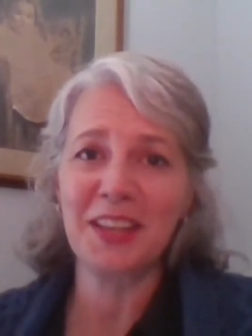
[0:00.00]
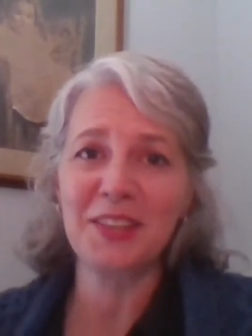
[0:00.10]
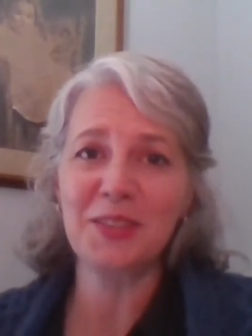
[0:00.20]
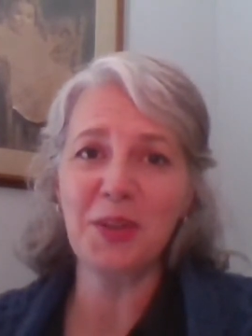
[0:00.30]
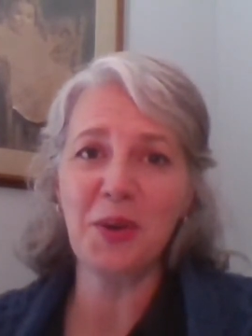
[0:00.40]

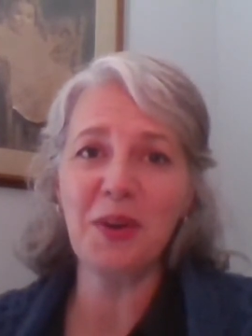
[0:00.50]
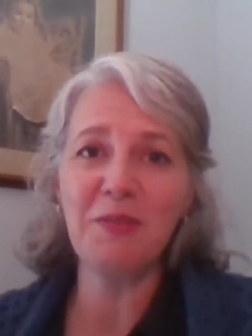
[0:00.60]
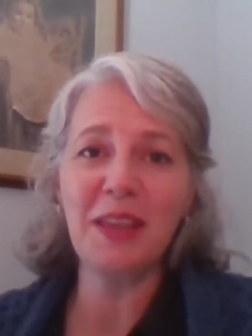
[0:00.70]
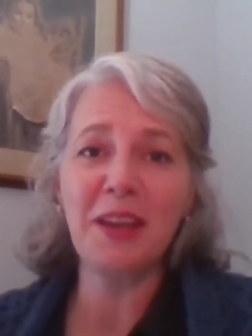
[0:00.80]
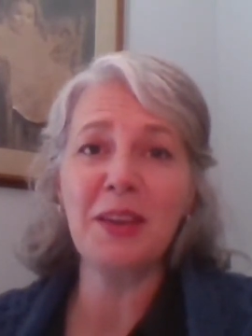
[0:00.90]
So if
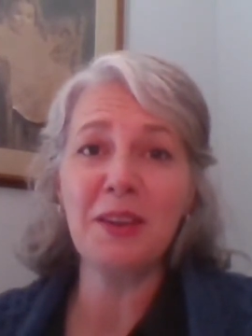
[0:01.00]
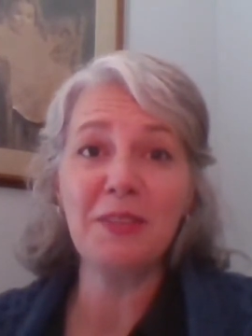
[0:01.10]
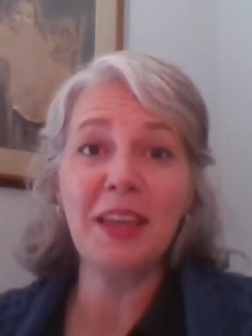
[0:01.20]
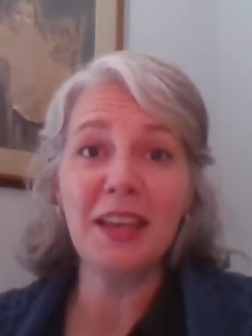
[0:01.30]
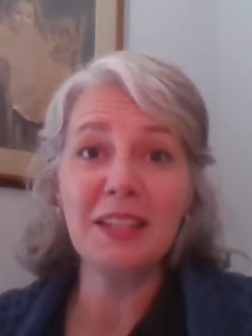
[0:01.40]

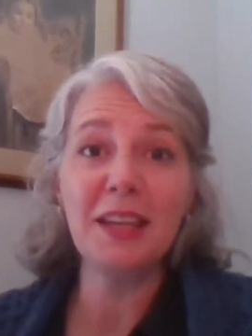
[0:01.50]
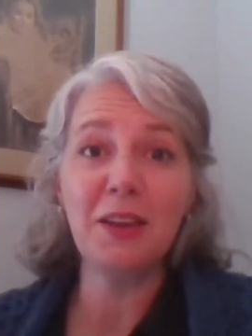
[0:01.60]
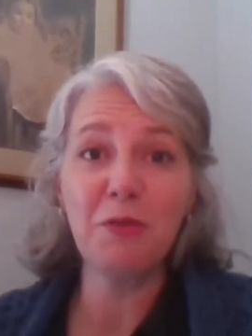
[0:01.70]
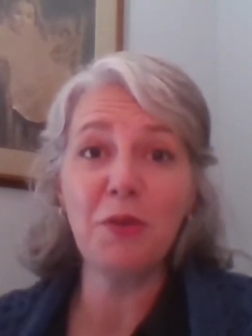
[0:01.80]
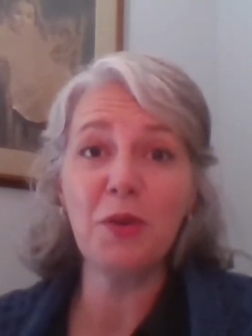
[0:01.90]
they can take a
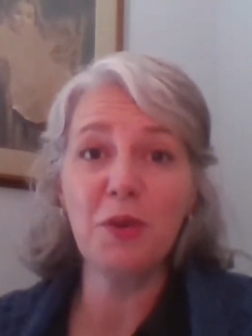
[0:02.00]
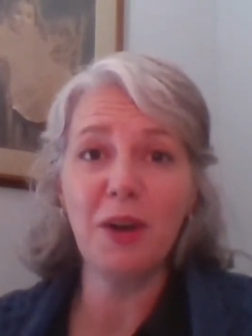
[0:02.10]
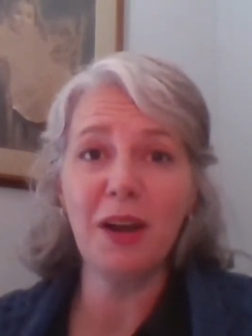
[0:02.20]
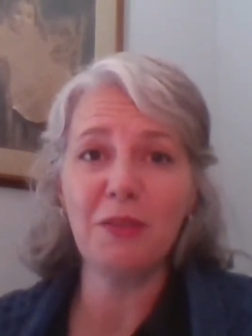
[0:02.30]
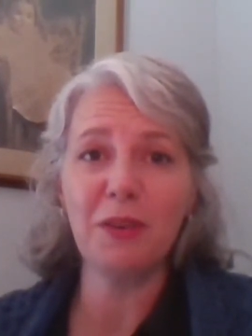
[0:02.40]

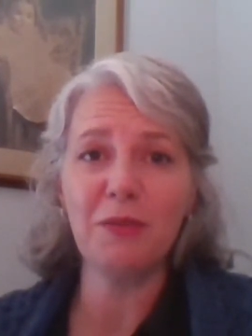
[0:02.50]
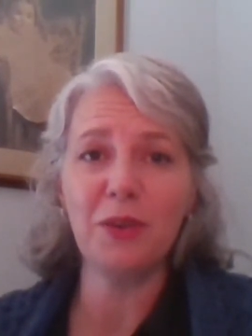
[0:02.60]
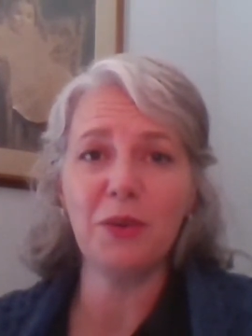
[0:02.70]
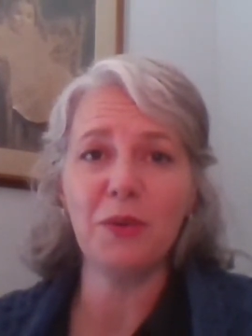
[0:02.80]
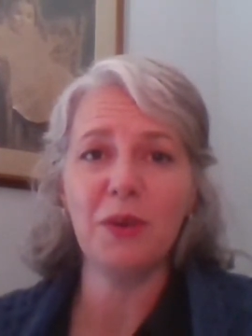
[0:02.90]
photograph of
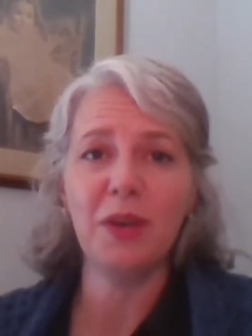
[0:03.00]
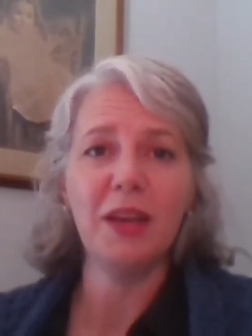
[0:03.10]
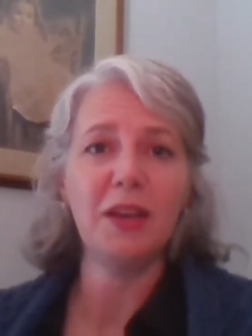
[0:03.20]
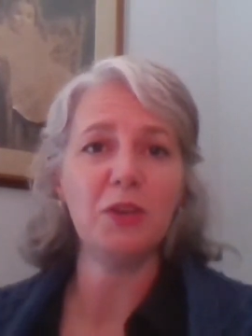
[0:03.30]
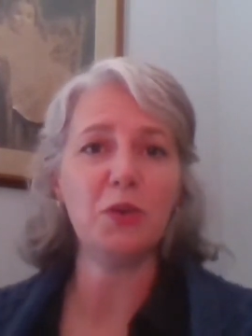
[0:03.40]
you,
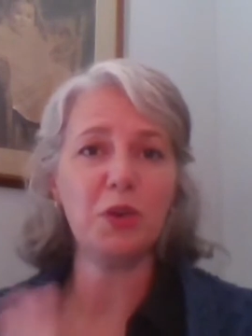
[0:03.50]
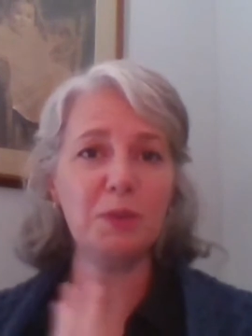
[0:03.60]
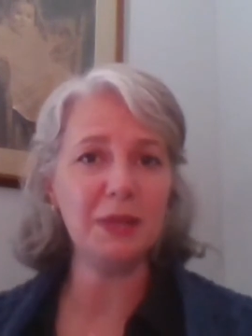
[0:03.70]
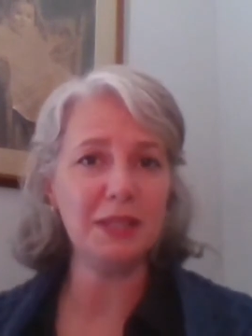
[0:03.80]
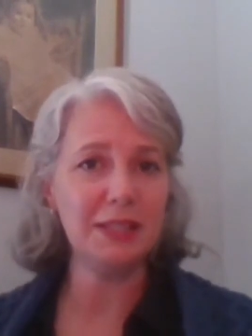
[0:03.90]
you could
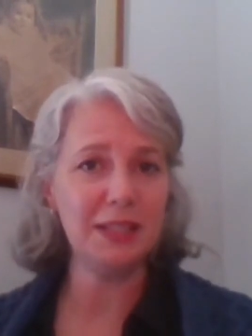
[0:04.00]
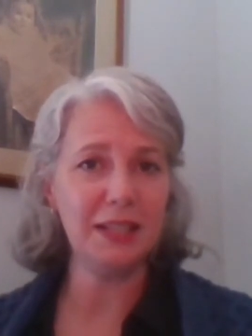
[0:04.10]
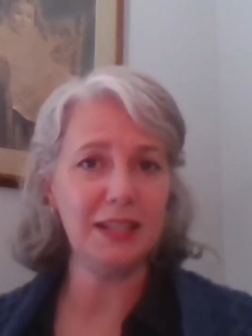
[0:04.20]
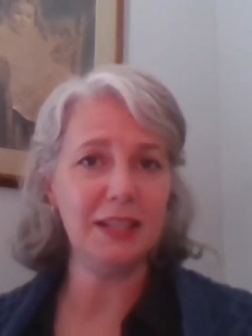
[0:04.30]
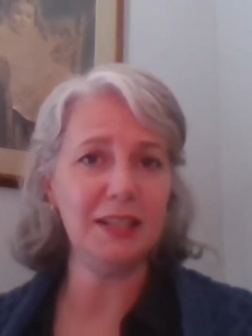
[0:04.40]
be
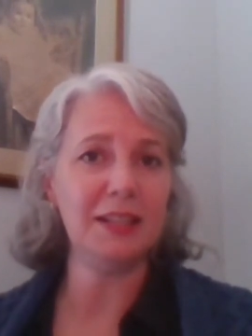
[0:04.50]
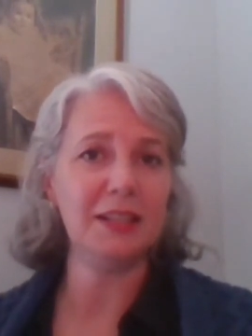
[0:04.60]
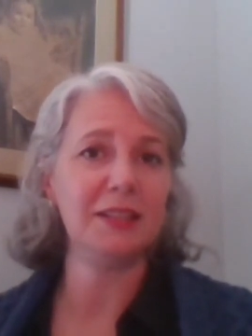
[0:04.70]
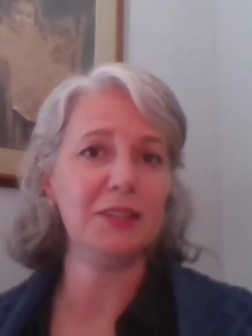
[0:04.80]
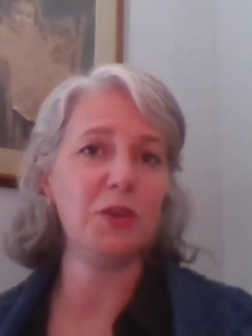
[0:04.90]
seated,
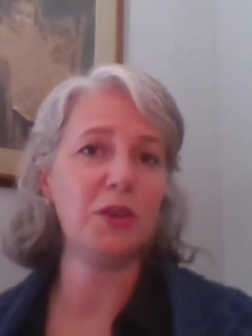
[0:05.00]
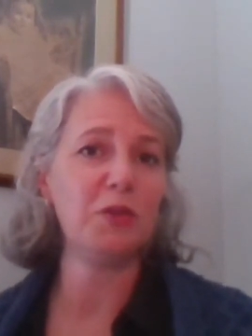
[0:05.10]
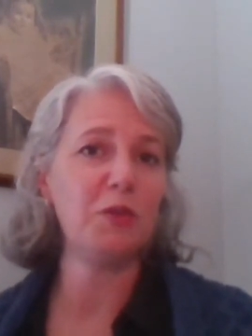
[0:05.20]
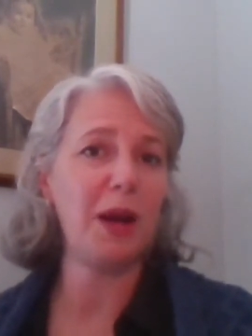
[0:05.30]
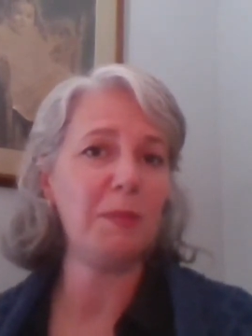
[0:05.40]
you could
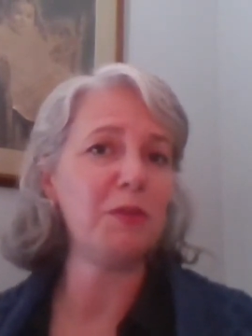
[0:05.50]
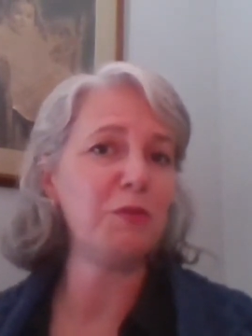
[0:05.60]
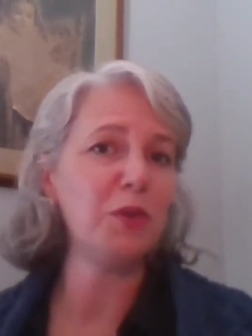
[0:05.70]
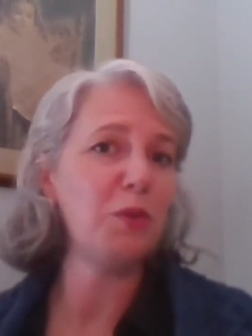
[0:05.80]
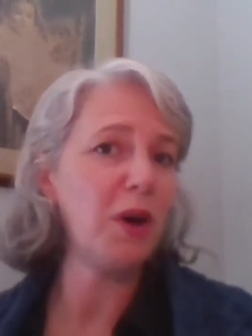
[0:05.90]
grab a
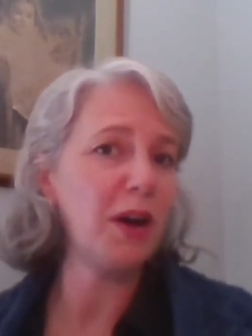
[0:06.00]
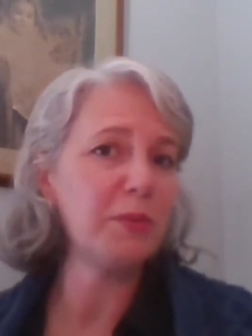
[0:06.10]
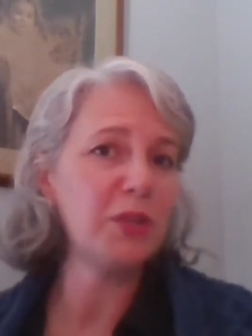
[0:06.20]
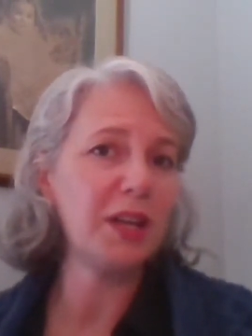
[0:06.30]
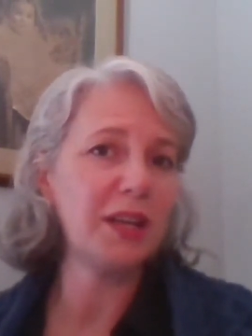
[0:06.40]
few
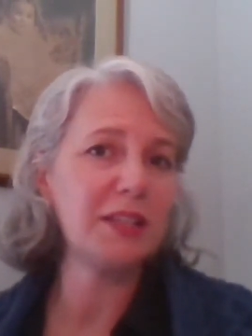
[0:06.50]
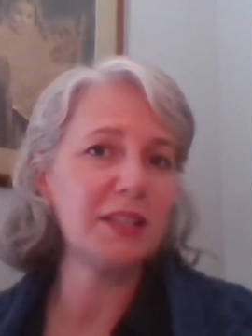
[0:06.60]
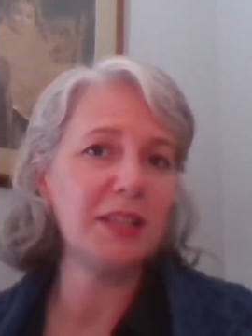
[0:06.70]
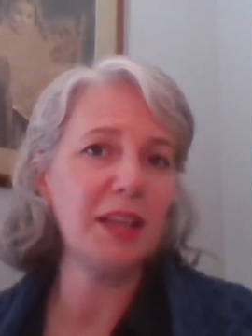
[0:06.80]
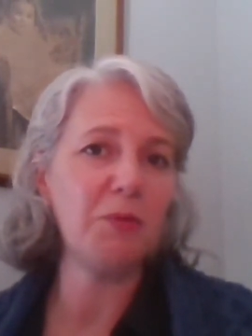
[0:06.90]

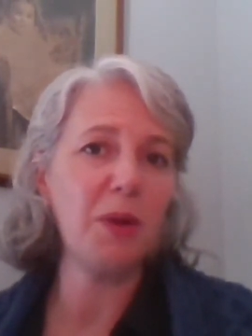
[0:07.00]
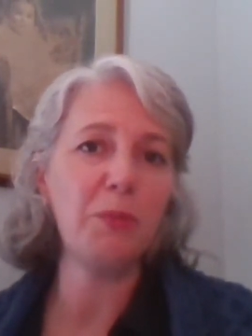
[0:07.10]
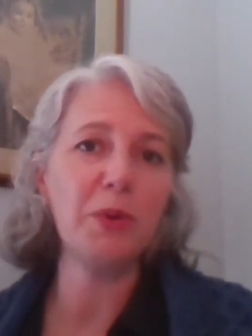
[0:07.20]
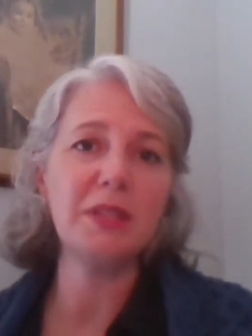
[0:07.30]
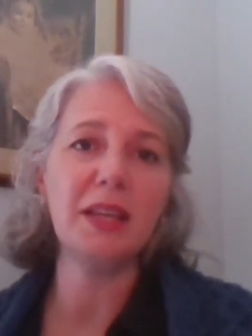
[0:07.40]
objects that
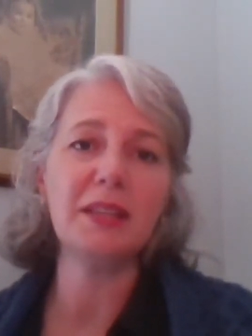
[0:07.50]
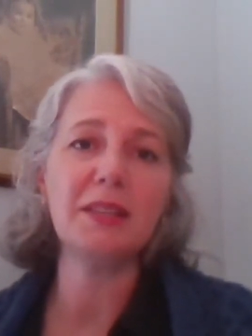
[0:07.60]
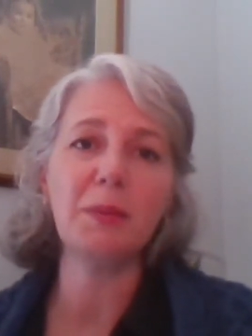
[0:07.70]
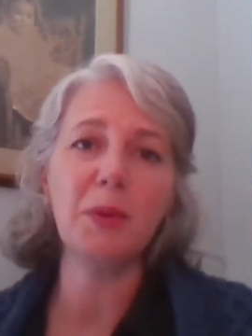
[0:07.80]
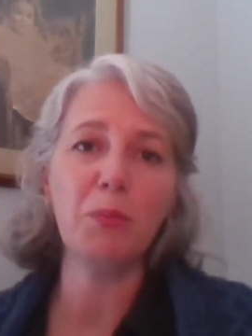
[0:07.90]
represent
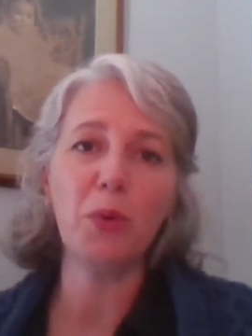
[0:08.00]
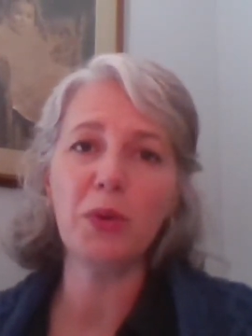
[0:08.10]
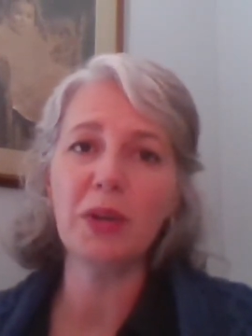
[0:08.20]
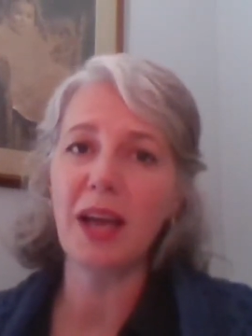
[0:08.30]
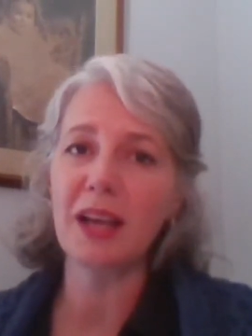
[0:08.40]
some
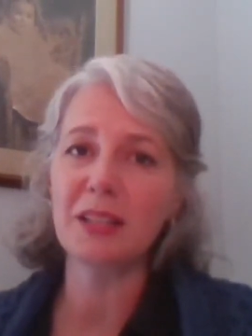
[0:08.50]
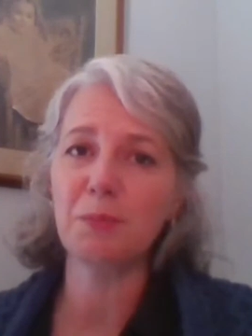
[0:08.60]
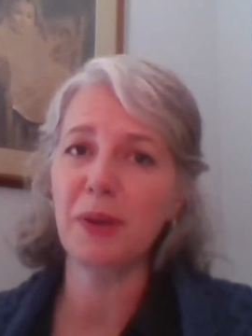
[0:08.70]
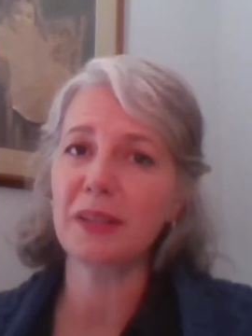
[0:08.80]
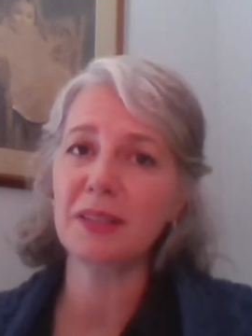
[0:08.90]
important
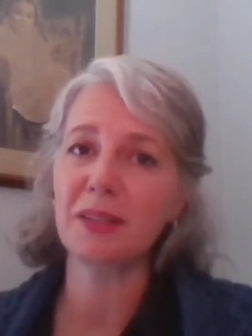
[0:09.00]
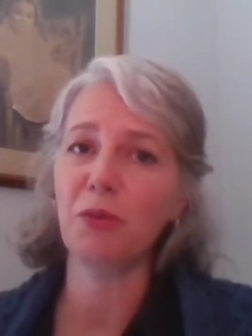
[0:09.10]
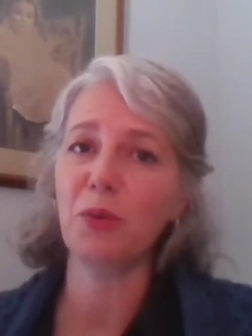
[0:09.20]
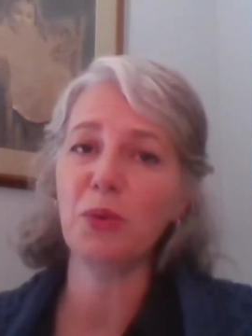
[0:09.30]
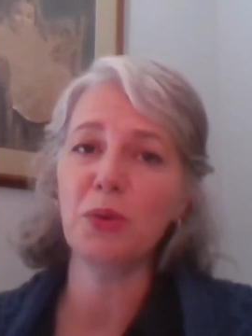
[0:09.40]
aspects of
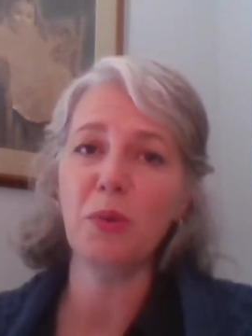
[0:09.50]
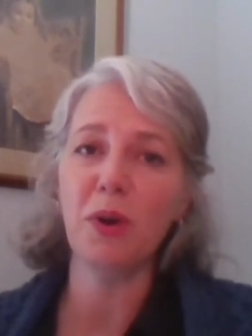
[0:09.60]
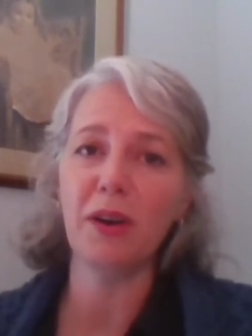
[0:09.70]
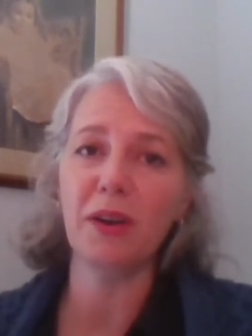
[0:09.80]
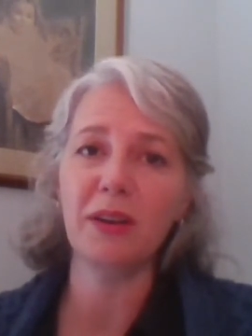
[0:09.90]
who you
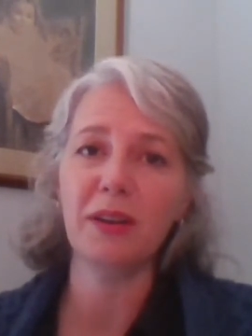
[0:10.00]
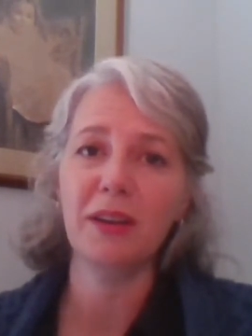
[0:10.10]
are